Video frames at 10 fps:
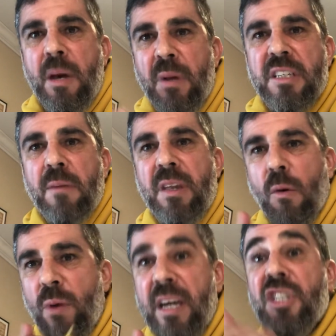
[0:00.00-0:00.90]
but it's something that
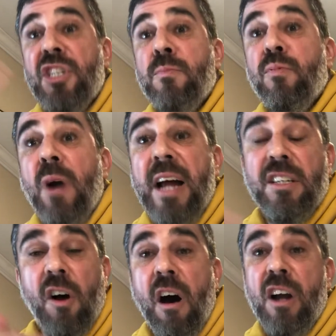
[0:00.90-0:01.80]
we express
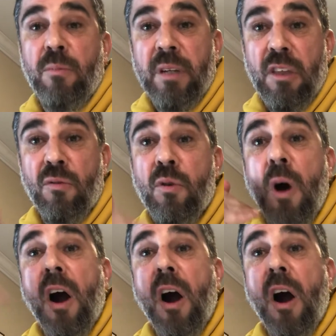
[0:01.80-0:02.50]
audibly through